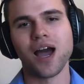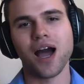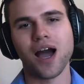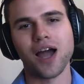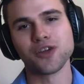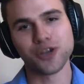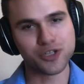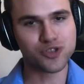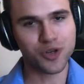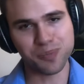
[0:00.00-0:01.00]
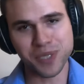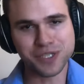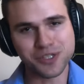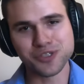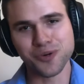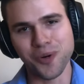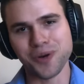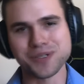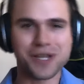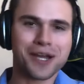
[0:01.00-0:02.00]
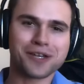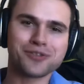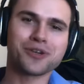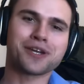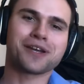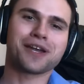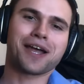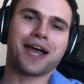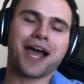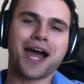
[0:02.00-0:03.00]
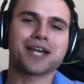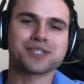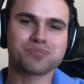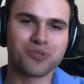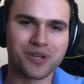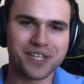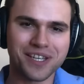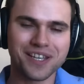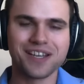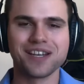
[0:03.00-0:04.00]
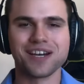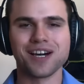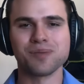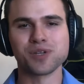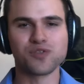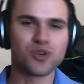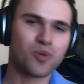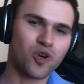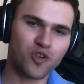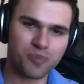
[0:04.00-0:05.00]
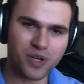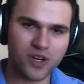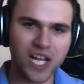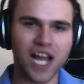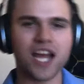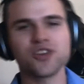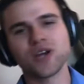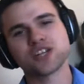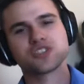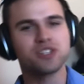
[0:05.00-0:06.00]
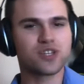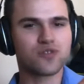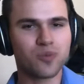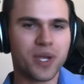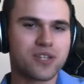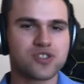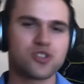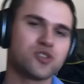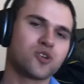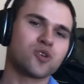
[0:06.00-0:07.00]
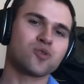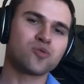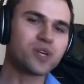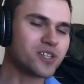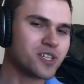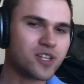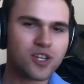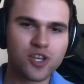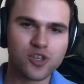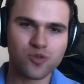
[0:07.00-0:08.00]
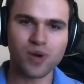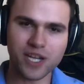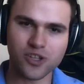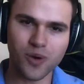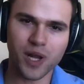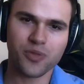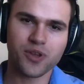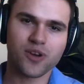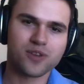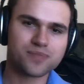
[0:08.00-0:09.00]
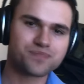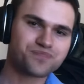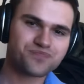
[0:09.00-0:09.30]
your PT score is not going to look as pretty. But if you're more a bigger guy, you actually lift weights. You're ready to go out there and